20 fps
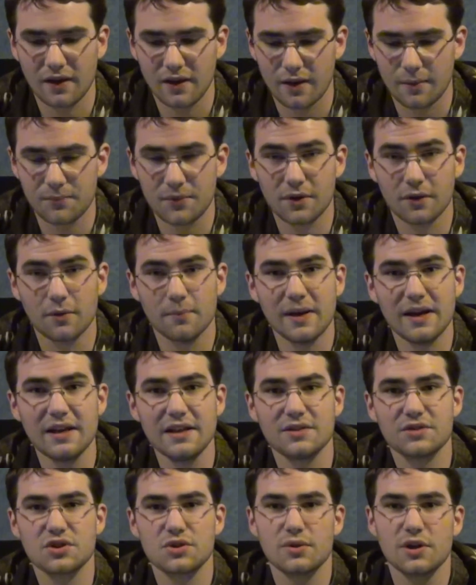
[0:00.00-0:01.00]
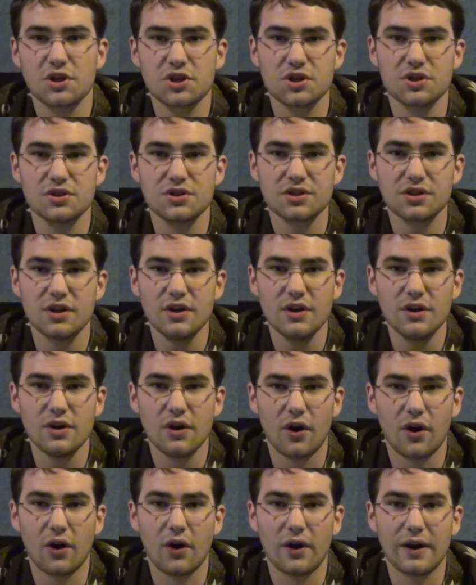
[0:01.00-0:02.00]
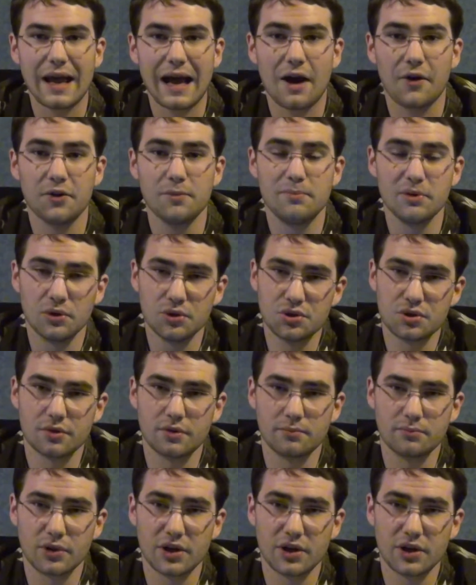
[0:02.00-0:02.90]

Um, there are many instructions on how to build your own